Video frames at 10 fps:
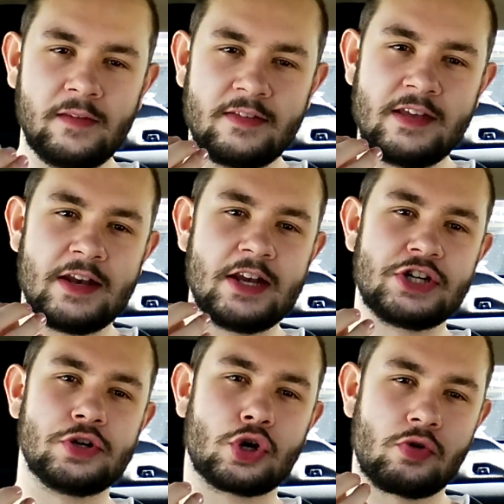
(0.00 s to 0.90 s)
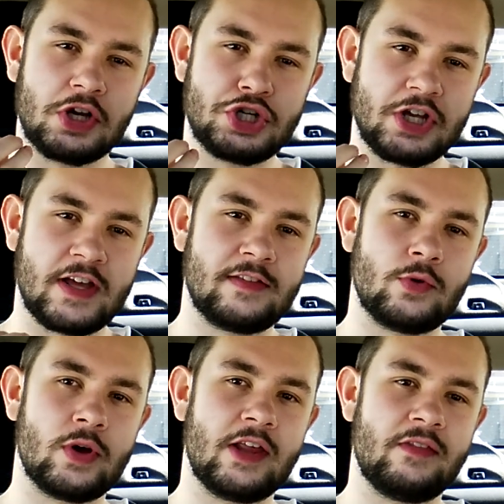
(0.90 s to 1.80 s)
there's the initial crunching
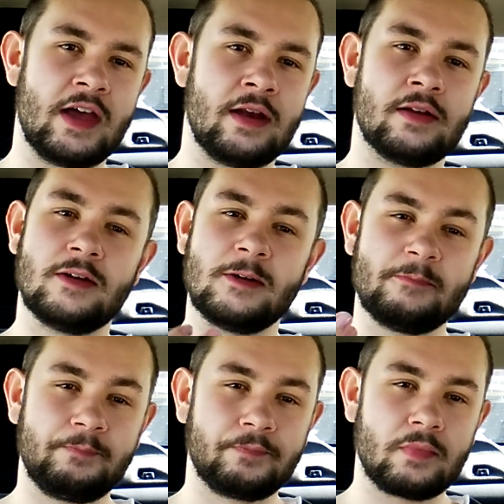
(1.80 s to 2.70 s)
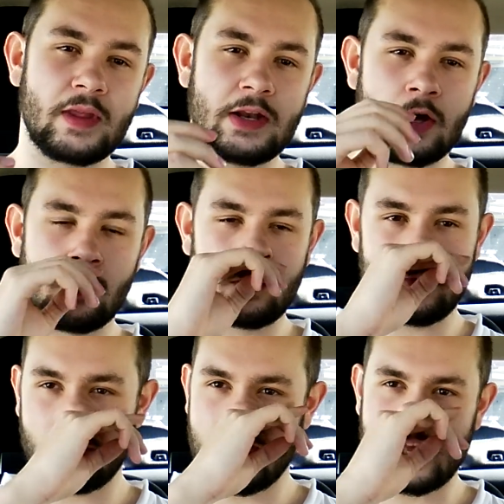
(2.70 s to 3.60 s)
into it and then, you know,
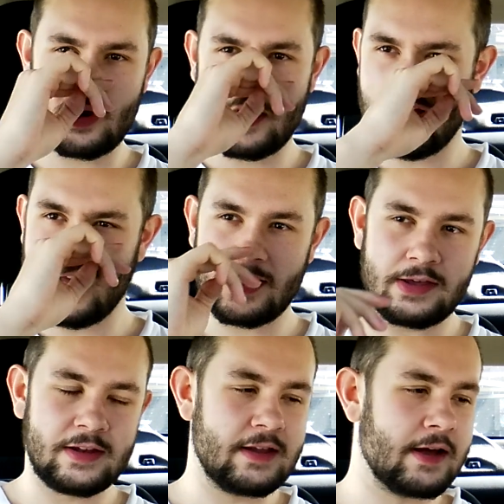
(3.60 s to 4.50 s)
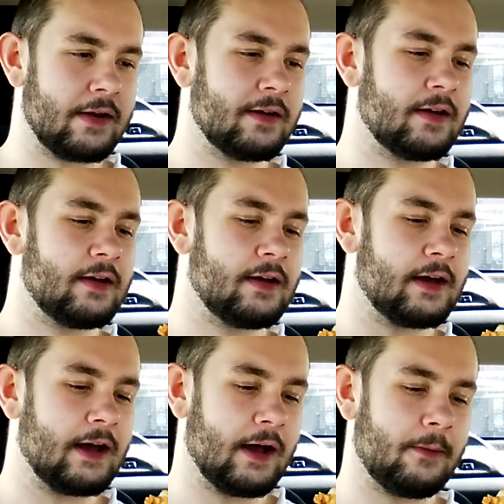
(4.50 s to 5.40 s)
there you are, you're done.
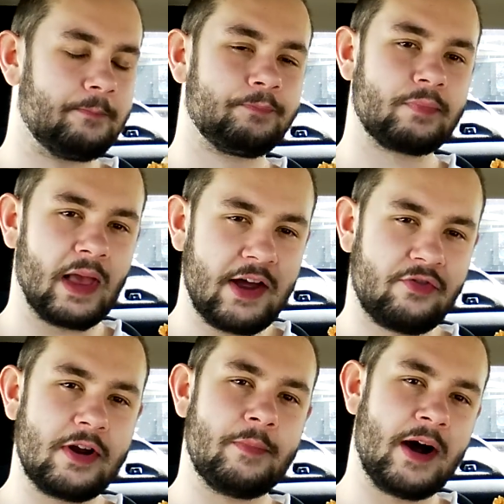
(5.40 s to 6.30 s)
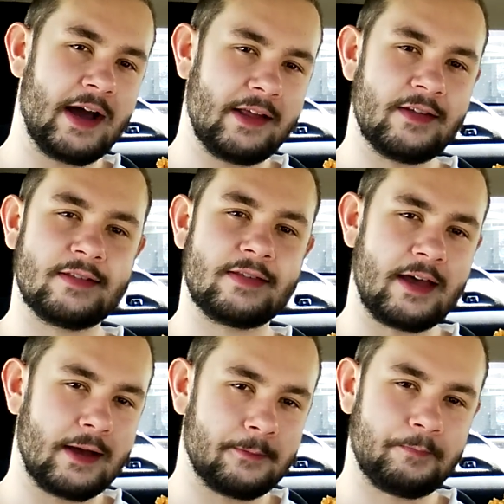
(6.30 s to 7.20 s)
Every bite of this
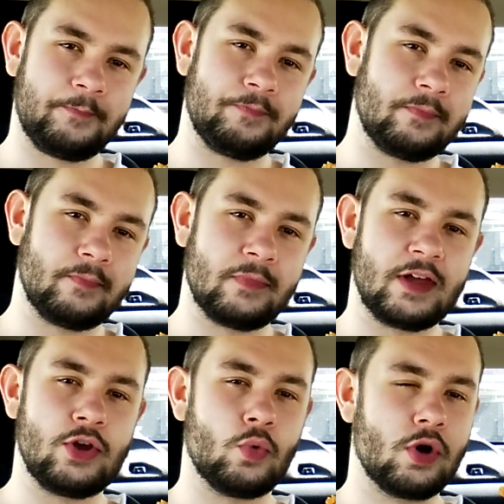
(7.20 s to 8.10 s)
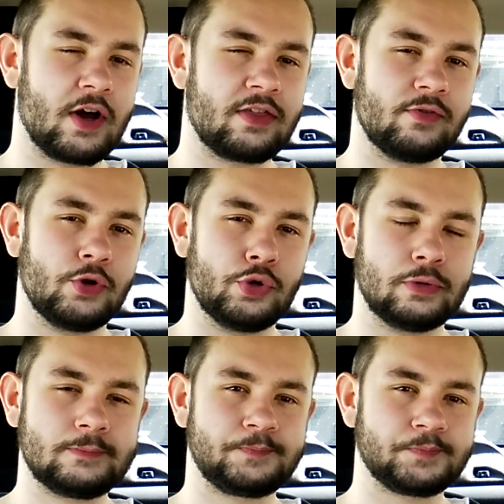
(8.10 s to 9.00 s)
thing that you work through